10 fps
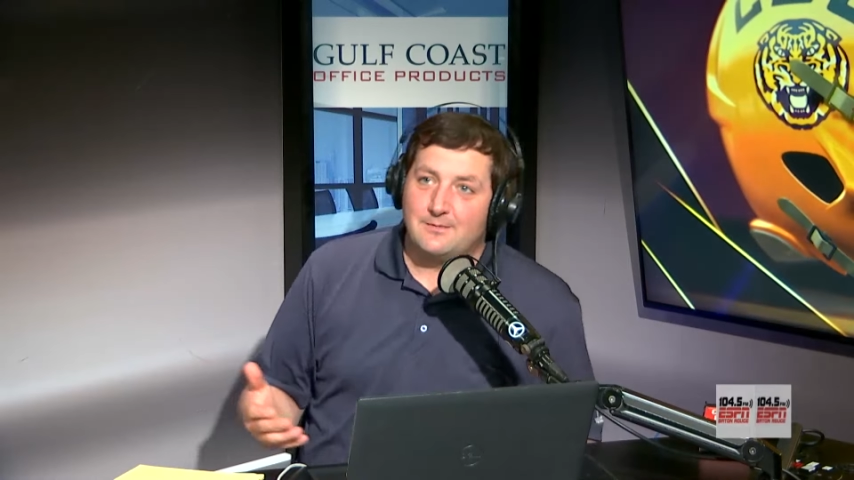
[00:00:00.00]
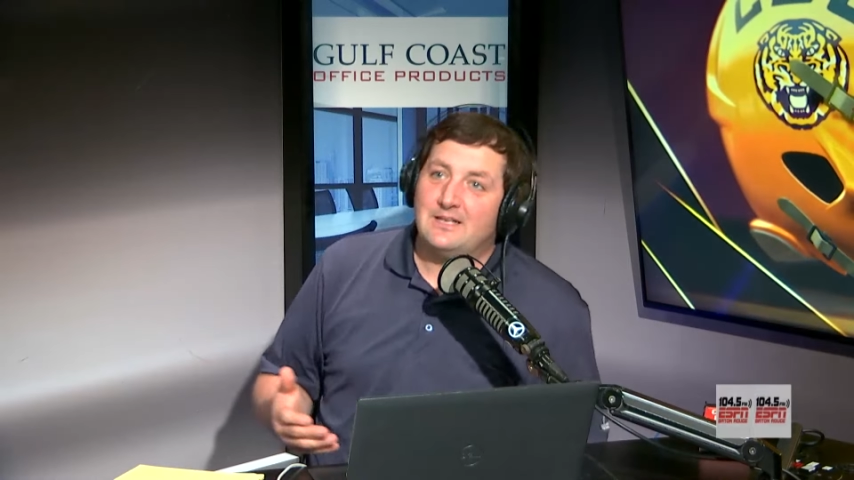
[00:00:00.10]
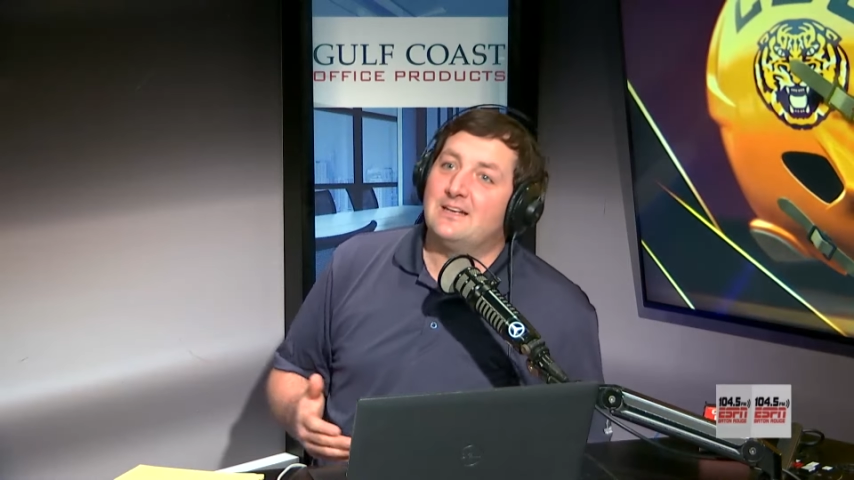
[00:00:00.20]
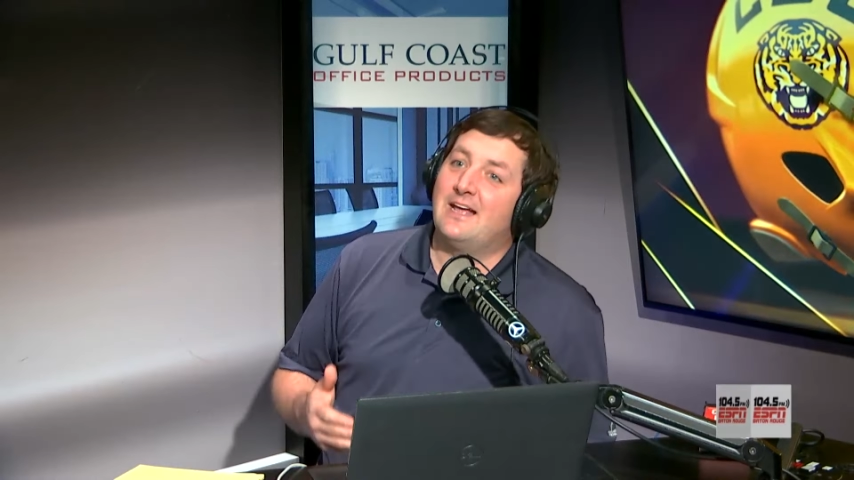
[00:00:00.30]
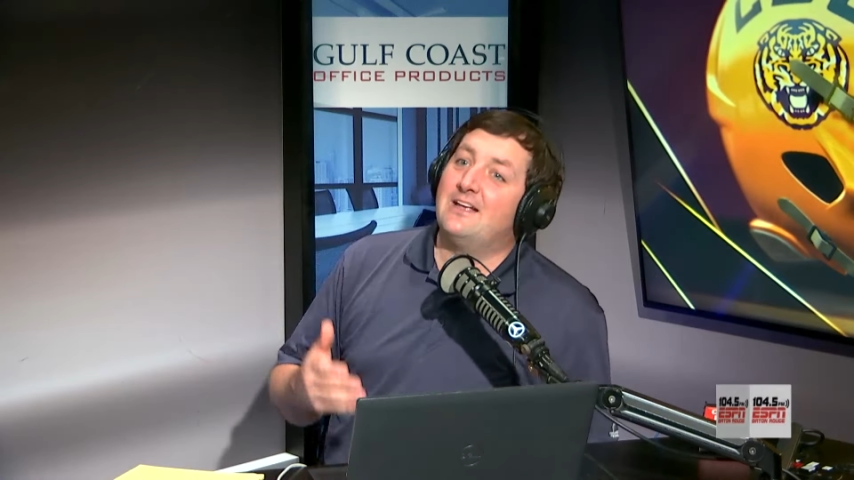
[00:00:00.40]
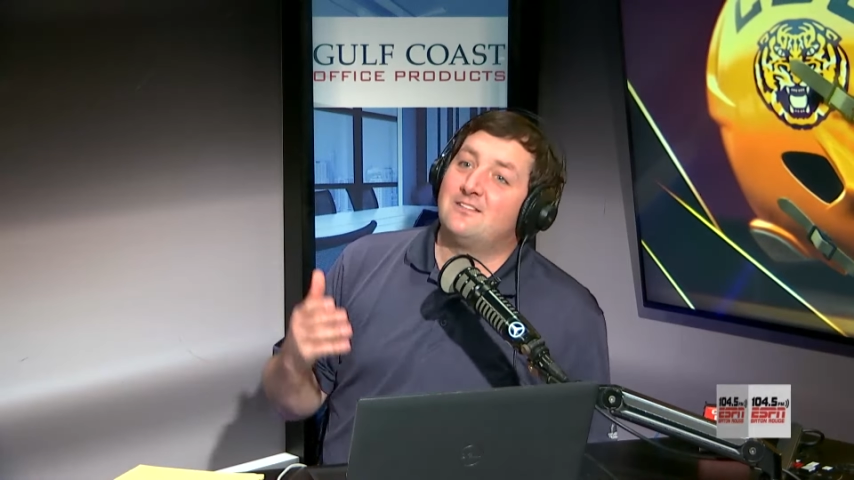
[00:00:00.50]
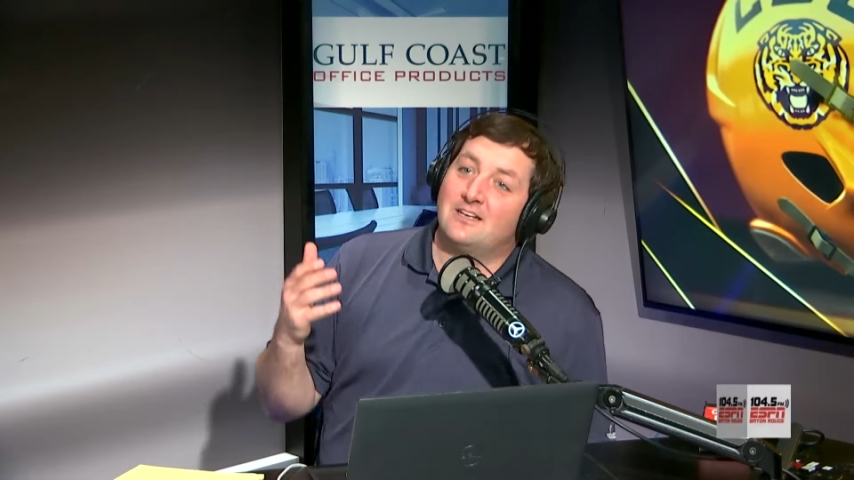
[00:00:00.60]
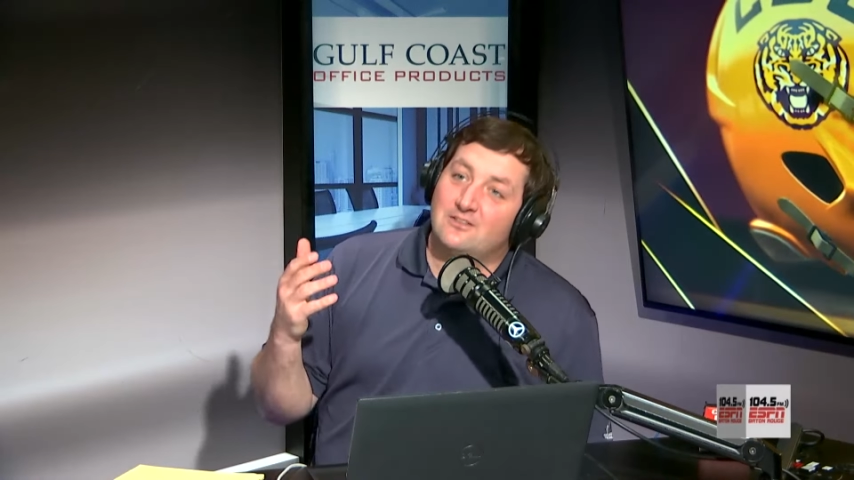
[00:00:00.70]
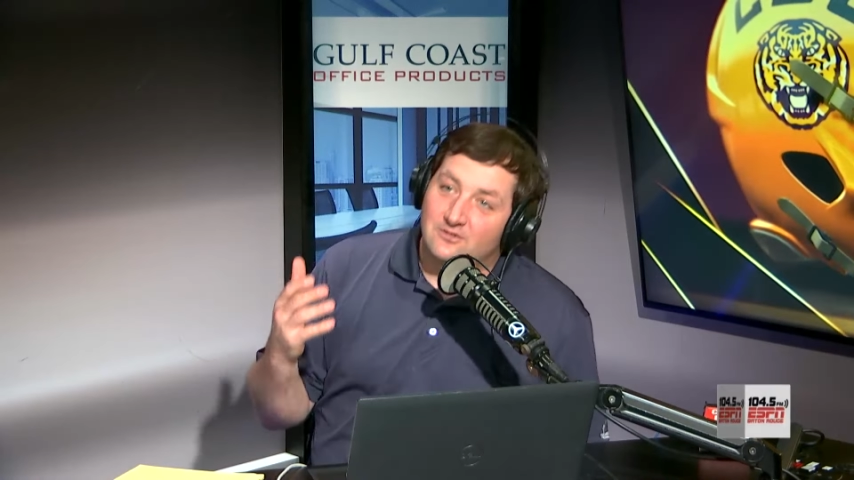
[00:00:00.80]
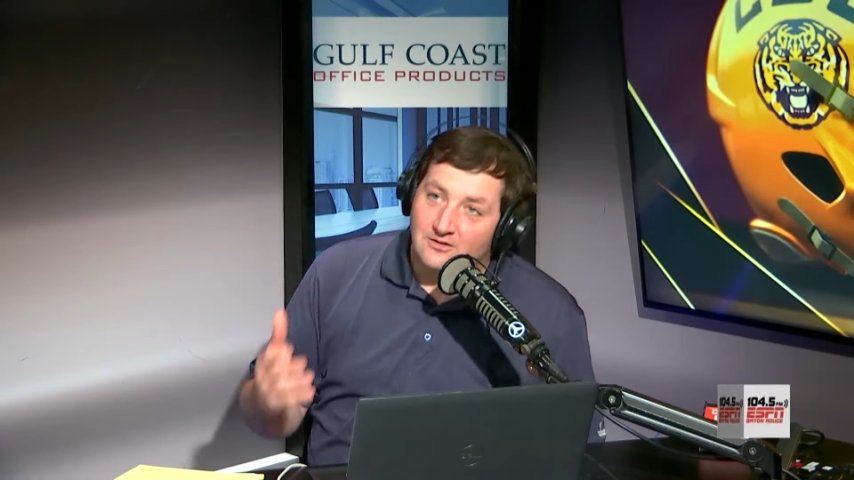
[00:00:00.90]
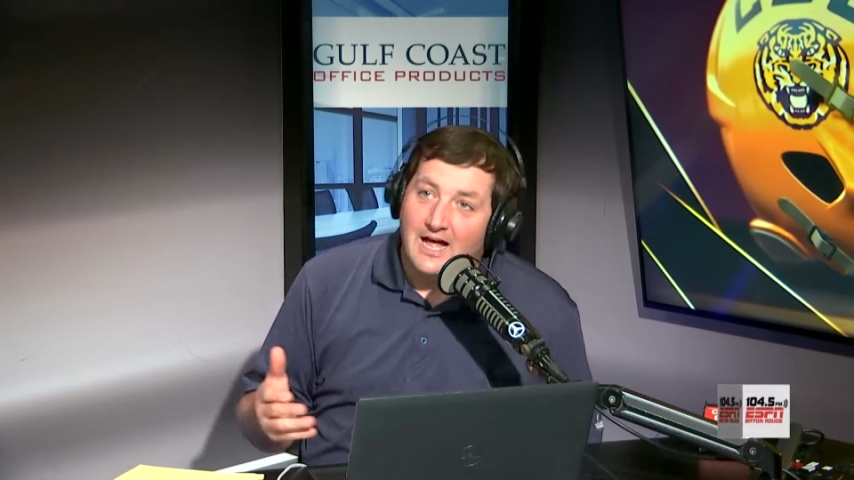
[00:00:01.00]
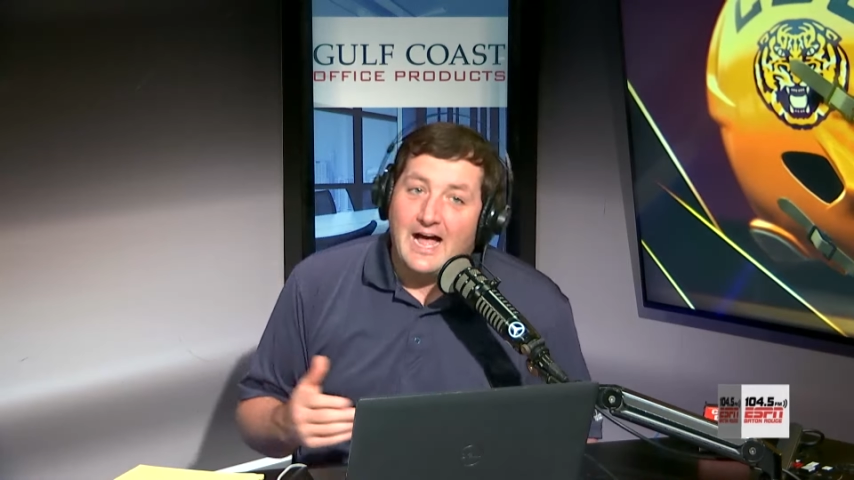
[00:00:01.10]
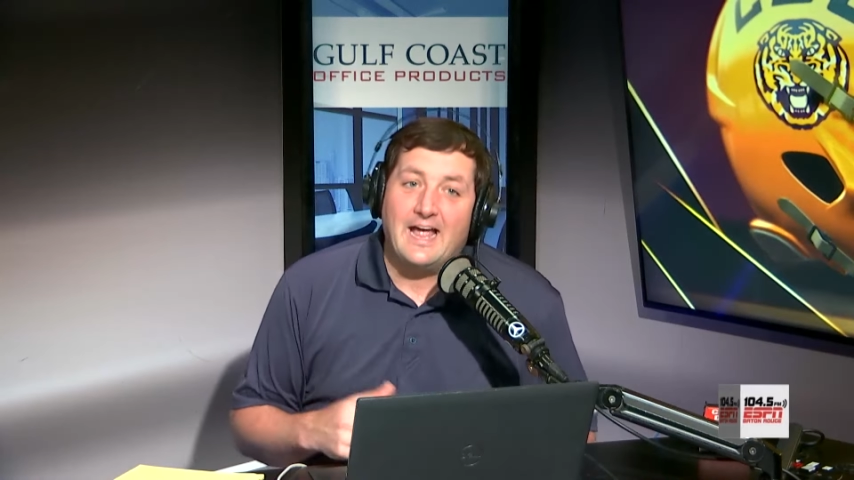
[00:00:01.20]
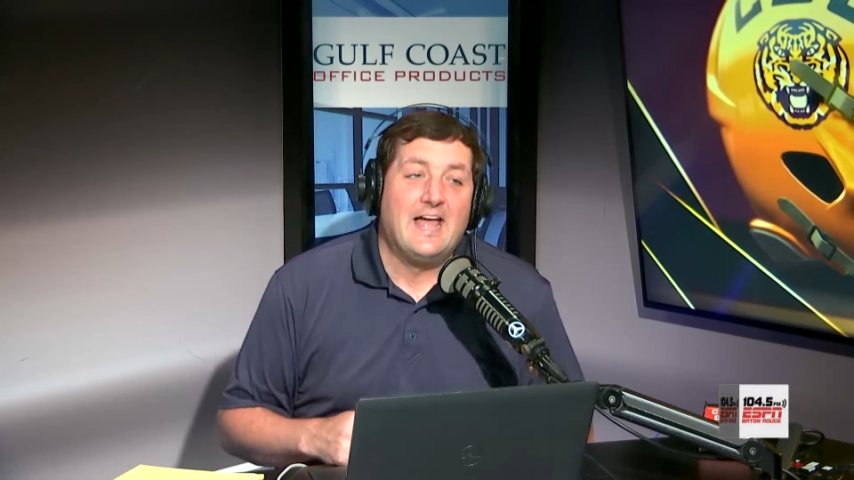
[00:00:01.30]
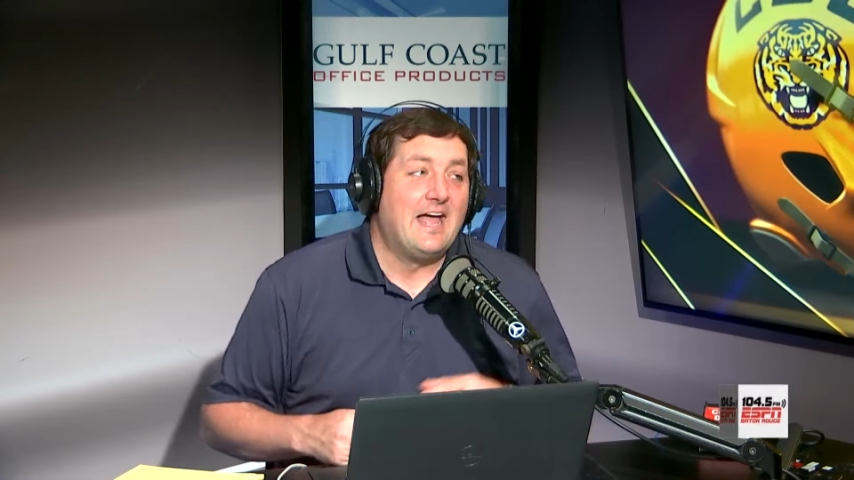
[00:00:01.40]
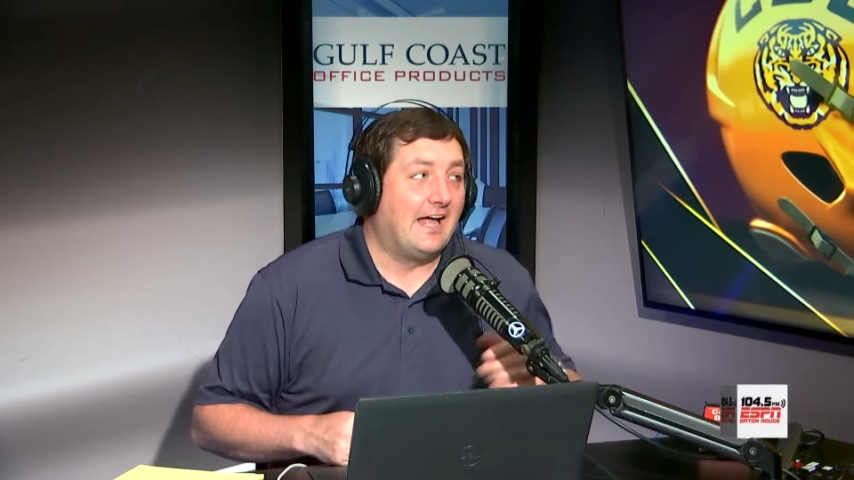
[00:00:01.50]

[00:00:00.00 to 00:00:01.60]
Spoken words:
Media Days in July,